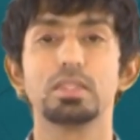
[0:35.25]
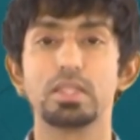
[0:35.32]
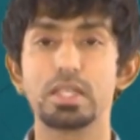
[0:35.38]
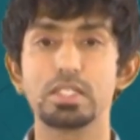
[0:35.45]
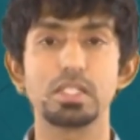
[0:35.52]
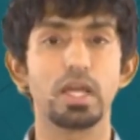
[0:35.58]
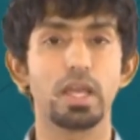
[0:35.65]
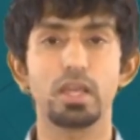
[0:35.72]

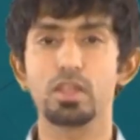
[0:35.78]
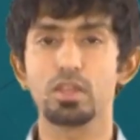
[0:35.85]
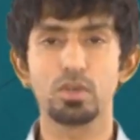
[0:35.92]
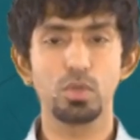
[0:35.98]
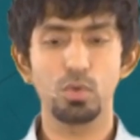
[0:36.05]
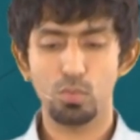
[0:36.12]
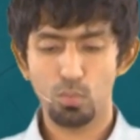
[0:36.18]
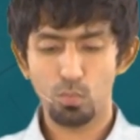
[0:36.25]
Things like, you know,
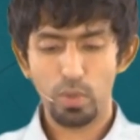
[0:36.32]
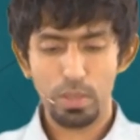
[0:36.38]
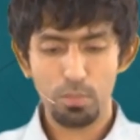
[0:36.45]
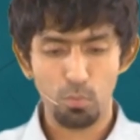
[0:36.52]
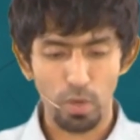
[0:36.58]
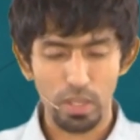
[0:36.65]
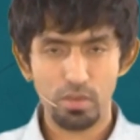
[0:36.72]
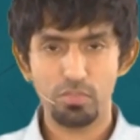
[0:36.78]
you
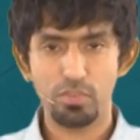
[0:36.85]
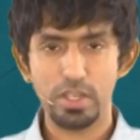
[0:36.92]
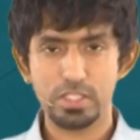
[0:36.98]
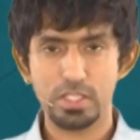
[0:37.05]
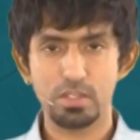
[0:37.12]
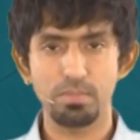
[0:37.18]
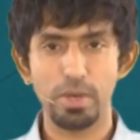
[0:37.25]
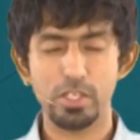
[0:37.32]
keep one
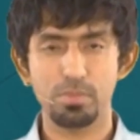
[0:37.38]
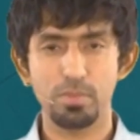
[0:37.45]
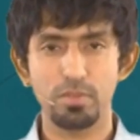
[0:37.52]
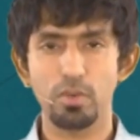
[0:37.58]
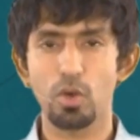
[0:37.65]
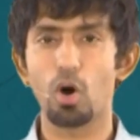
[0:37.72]
fixed measurement.